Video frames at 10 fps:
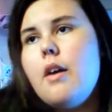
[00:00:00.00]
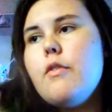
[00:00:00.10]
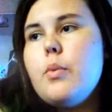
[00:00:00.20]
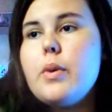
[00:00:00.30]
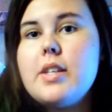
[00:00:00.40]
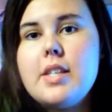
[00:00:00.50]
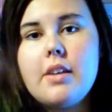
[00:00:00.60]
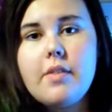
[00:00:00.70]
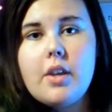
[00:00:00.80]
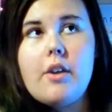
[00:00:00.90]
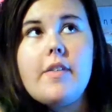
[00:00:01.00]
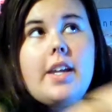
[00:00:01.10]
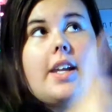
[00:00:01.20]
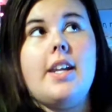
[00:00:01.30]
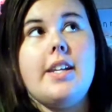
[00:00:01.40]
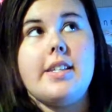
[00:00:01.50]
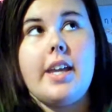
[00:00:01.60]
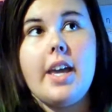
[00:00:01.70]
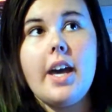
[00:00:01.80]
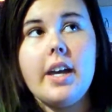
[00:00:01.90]
If you want to see a video of it, it is
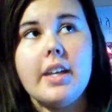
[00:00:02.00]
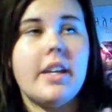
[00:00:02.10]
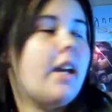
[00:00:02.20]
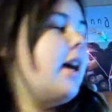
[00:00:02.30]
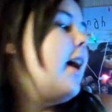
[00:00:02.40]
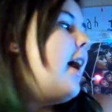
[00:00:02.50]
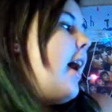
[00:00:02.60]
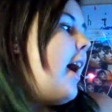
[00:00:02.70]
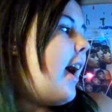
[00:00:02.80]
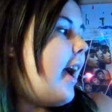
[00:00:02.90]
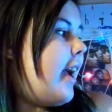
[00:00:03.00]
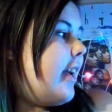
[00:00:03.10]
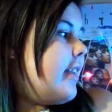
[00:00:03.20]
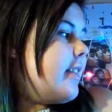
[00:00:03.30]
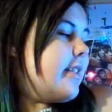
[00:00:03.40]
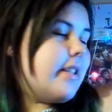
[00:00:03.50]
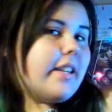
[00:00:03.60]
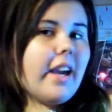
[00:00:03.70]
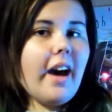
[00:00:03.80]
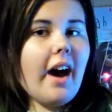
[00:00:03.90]
here. And
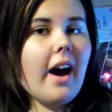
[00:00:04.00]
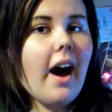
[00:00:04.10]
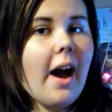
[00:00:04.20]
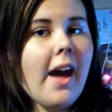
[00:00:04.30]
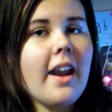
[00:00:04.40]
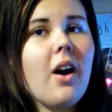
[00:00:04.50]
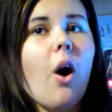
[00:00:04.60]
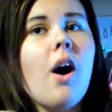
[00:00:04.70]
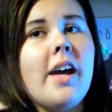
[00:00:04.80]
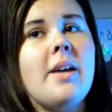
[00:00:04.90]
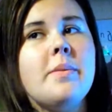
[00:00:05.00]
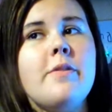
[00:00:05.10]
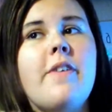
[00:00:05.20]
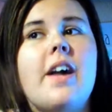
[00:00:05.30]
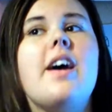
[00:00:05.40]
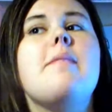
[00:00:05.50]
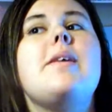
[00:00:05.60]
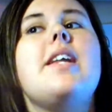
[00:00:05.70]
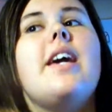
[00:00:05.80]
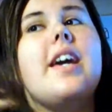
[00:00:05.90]
yeah, I had heaps of fun. I
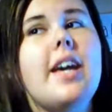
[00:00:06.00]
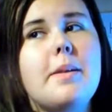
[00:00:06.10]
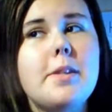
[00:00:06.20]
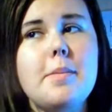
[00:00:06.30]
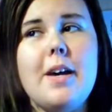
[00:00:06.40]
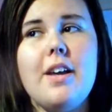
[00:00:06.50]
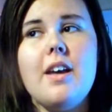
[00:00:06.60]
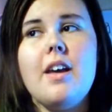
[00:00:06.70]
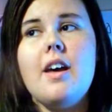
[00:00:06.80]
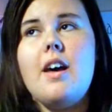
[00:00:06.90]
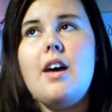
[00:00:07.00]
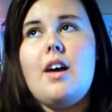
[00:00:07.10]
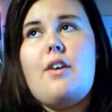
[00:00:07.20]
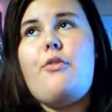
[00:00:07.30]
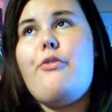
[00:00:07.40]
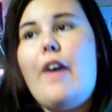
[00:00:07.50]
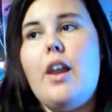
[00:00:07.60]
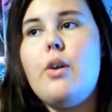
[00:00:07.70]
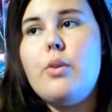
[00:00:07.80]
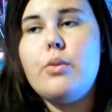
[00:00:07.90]
met heaps of my
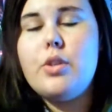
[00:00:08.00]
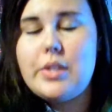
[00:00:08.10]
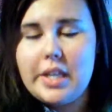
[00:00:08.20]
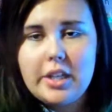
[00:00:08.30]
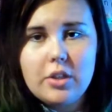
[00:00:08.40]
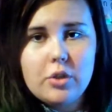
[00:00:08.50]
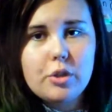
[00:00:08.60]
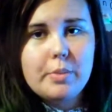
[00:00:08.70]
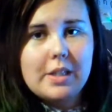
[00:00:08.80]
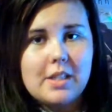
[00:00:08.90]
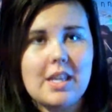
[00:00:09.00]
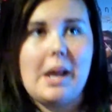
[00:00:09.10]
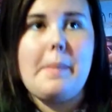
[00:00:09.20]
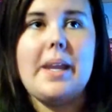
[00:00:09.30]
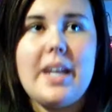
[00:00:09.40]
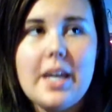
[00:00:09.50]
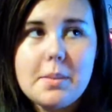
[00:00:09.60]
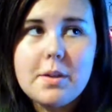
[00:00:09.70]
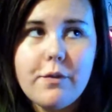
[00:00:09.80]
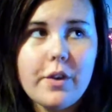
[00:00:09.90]
fellow New Zealand YouTubers and I made
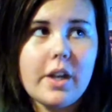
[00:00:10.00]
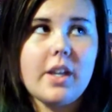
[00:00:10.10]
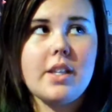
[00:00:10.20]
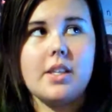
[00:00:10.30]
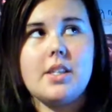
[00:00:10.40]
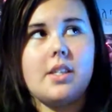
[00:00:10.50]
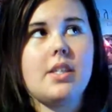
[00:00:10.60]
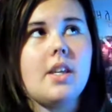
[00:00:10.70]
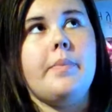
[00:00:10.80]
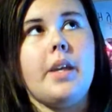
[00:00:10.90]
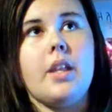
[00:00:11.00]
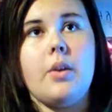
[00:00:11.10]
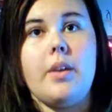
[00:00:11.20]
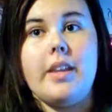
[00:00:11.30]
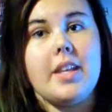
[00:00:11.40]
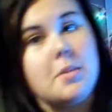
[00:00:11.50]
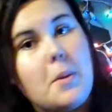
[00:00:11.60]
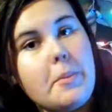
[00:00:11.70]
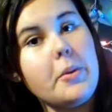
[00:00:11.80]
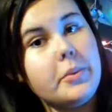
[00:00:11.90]
heaps of friends, including these people.